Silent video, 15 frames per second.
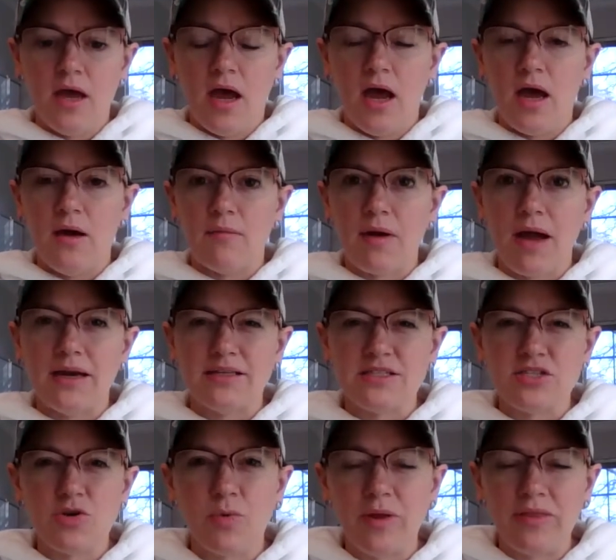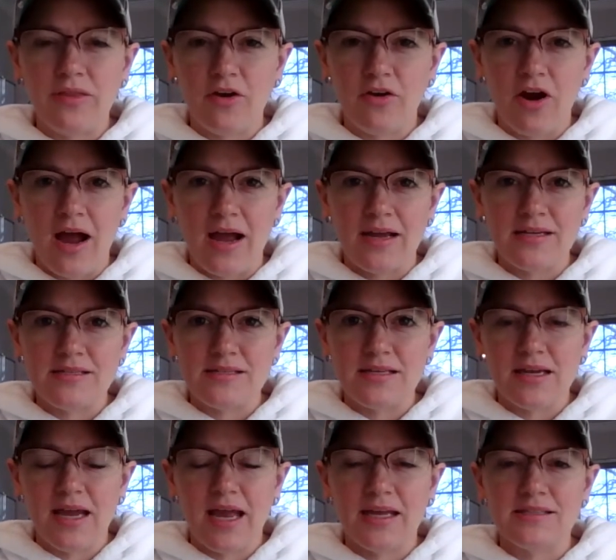um, kind of squint their eyes
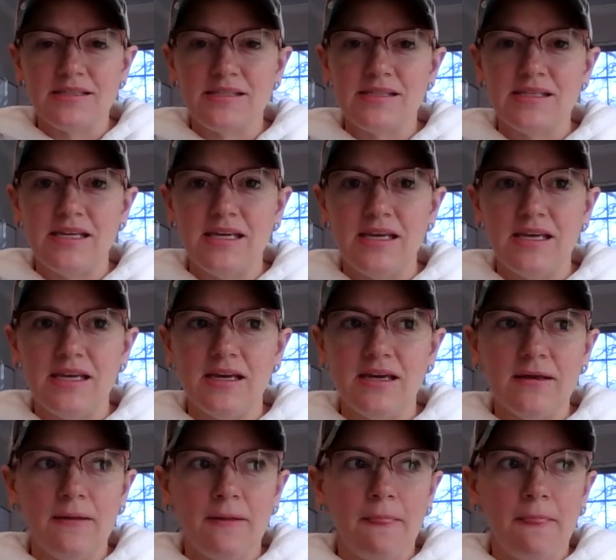and see